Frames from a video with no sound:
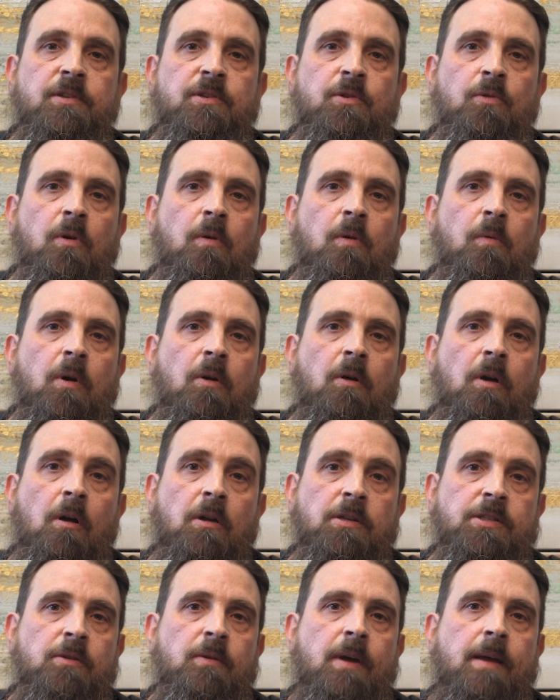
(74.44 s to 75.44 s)
the school, we were
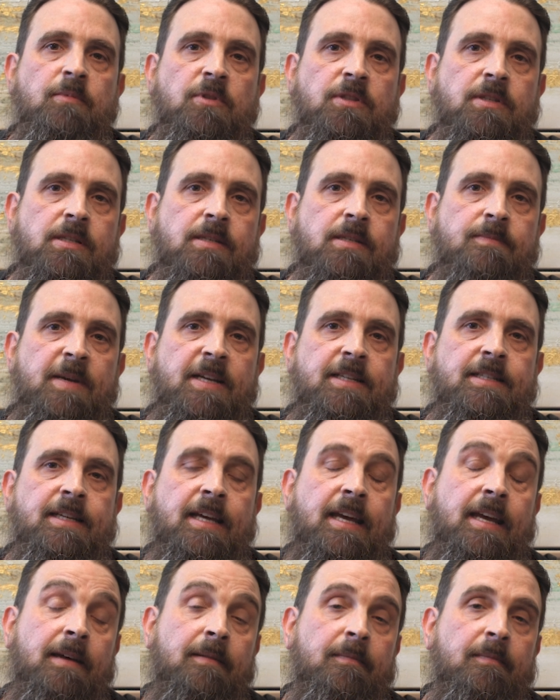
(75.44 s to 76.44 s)
also able to speak to
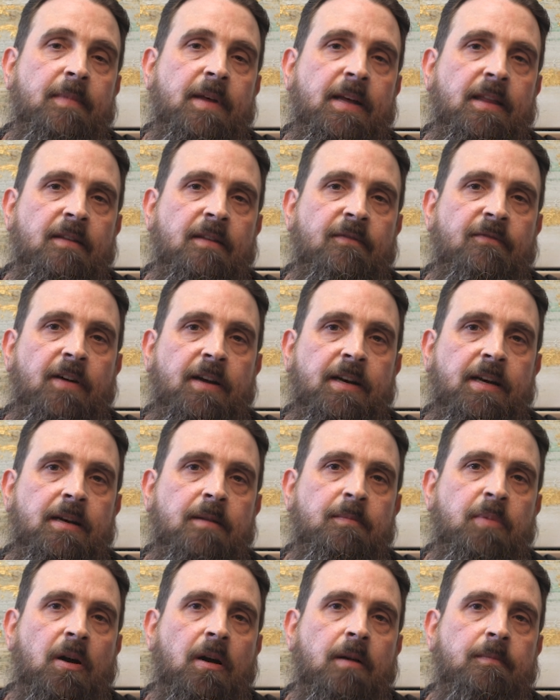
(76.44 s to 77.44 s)
Kim in the funding
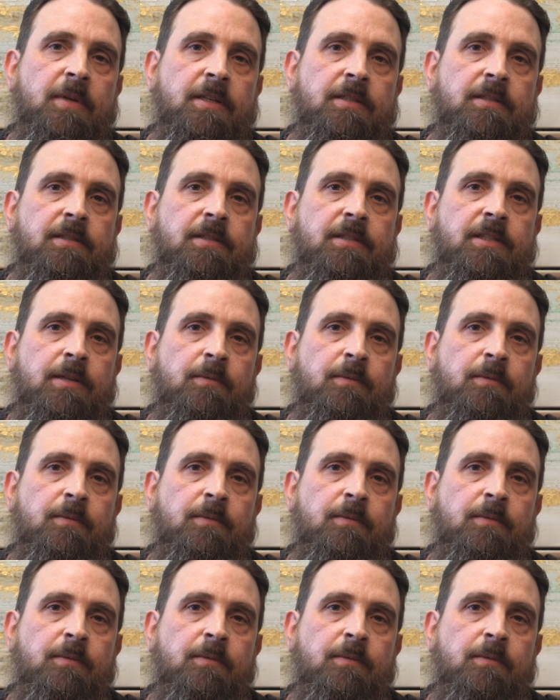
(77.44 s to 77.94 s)
department.